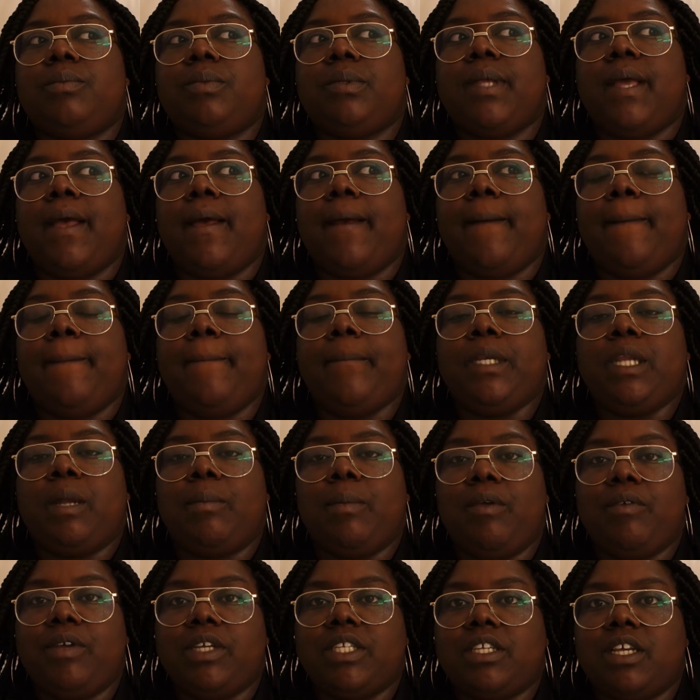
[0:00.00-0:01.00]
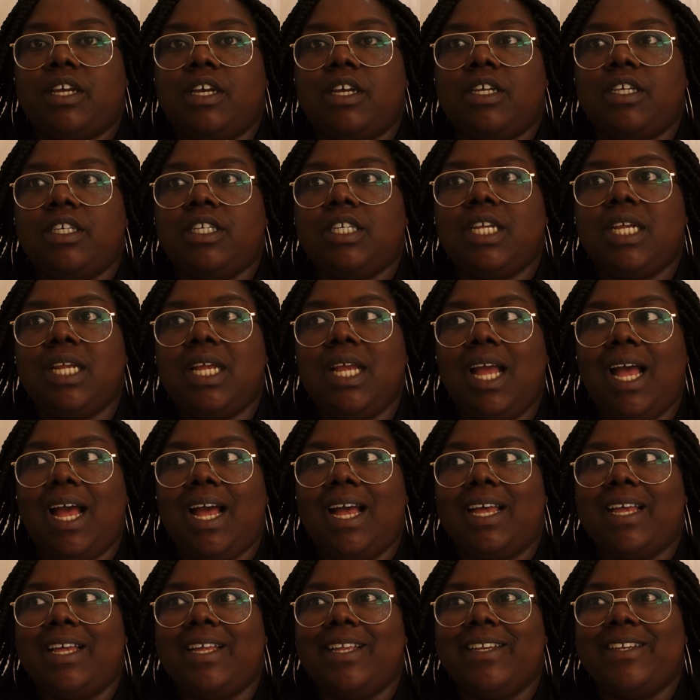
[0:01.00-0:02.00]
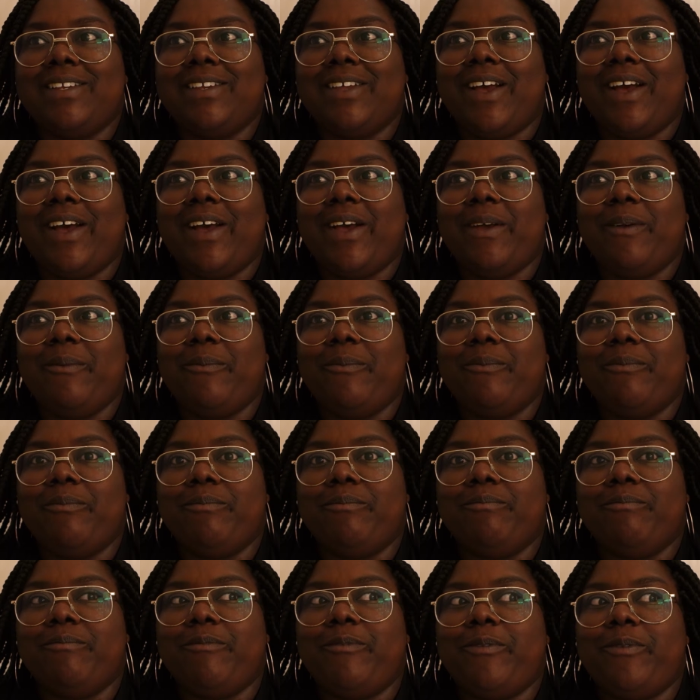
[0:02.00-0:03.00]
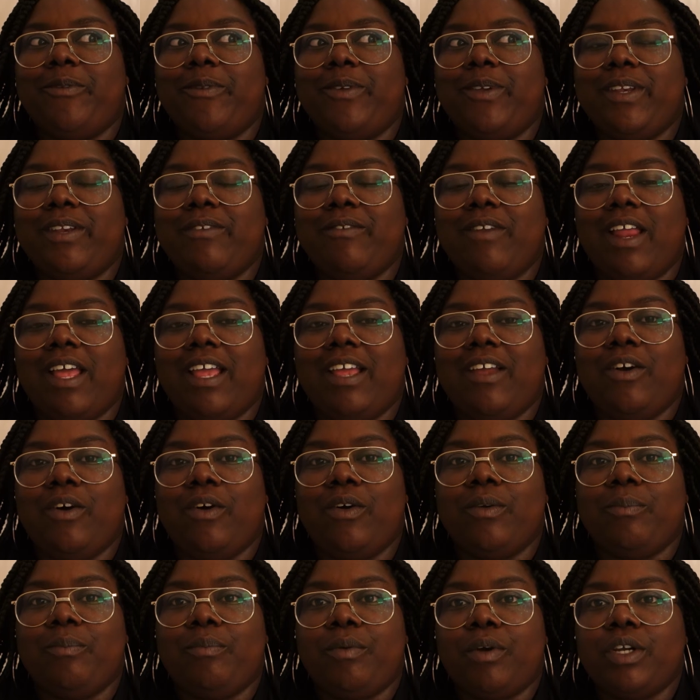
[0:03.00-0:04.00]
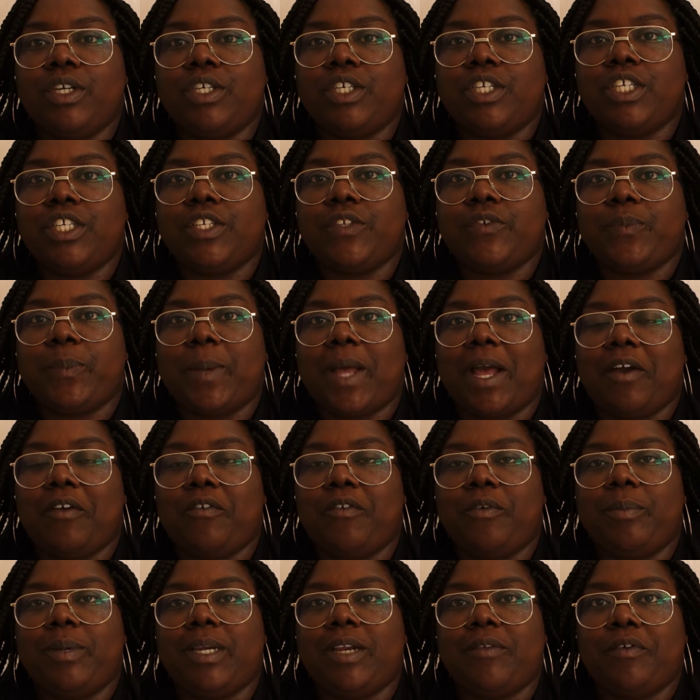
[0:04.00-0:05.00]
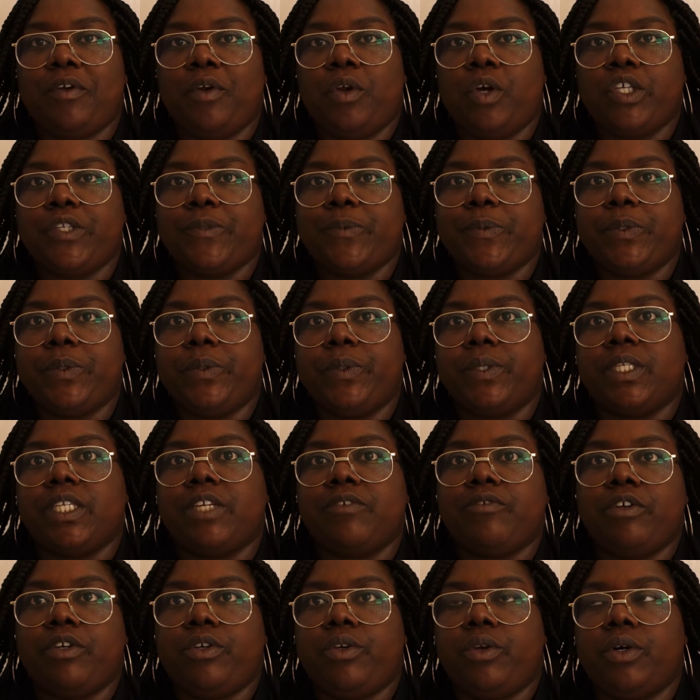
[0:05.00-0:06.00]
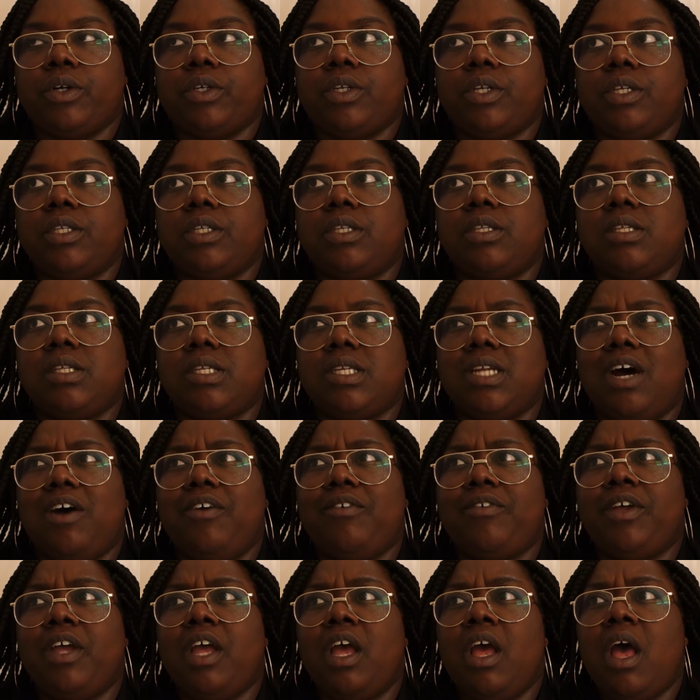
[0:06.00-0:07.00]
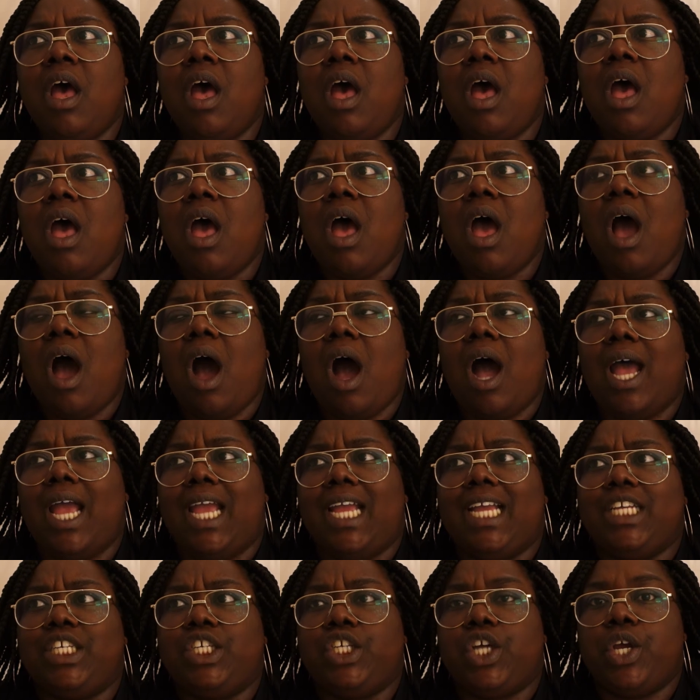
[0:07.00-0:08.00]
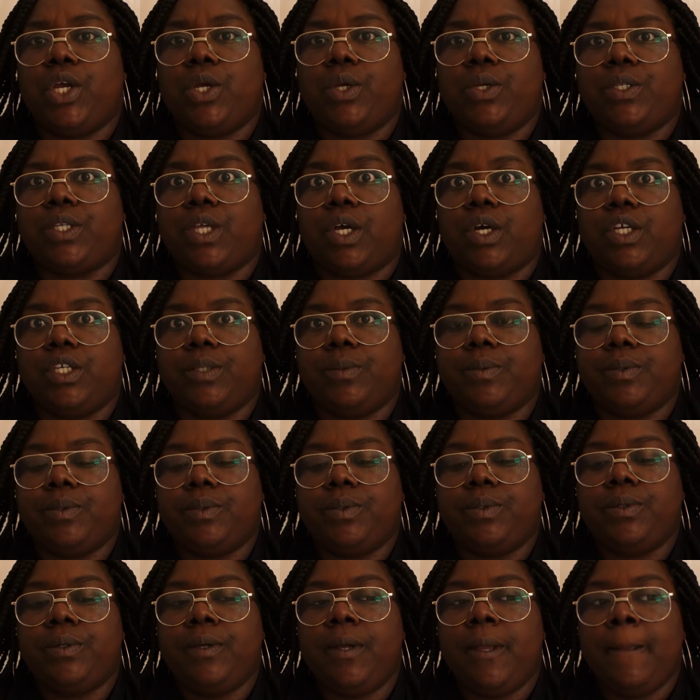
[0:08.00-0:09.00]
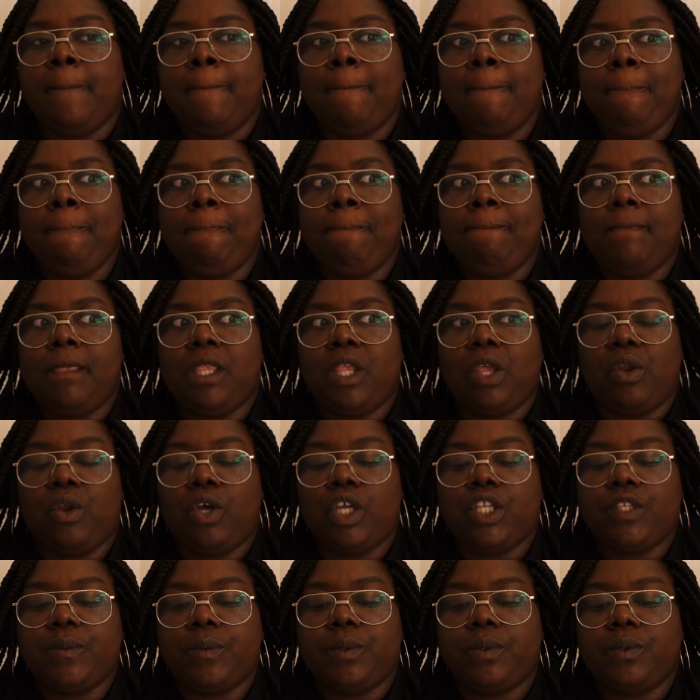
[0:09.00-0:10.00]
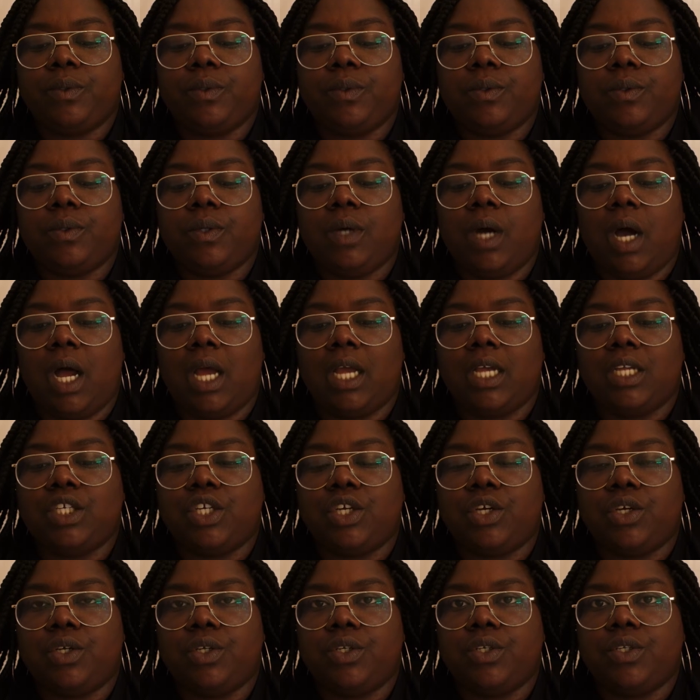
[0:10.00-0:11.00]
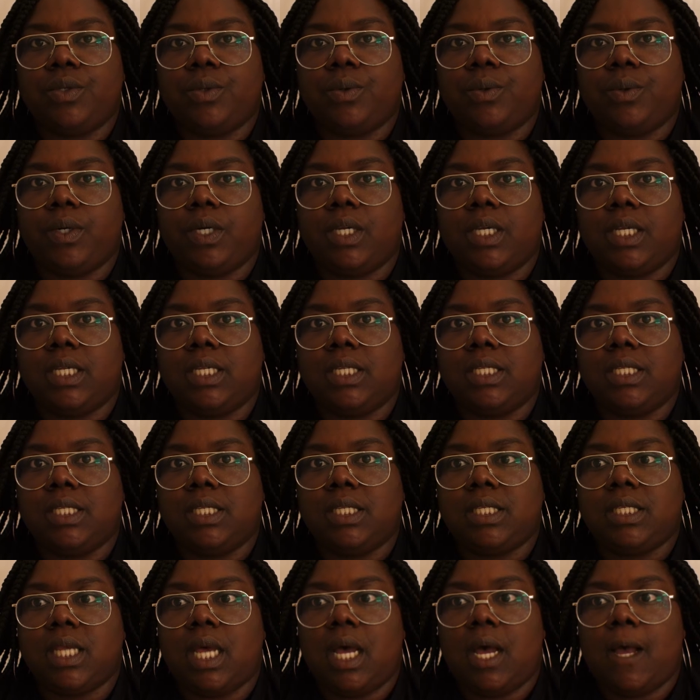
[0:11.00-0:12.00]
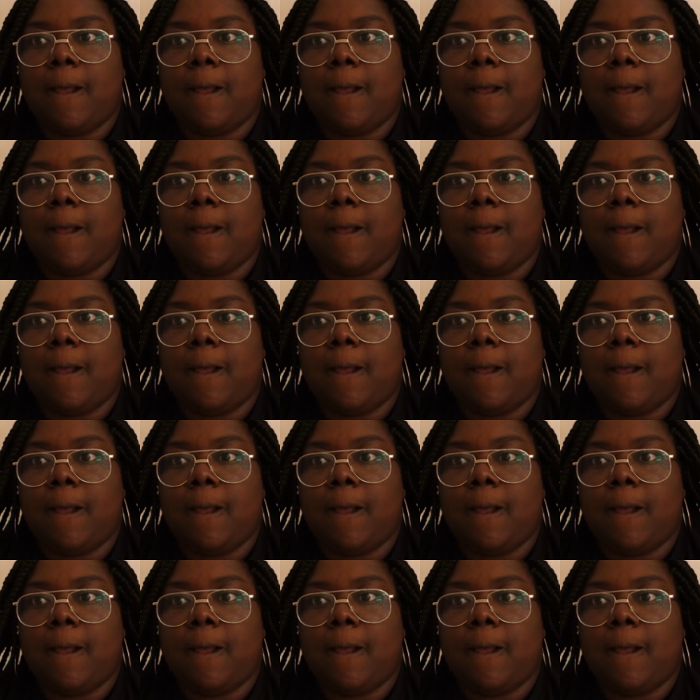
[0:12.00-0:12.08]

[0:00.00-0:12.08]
done my research and like got brochures back from different hospitals and different doctors and stuff, I chose a hospital. So the hospital I chose was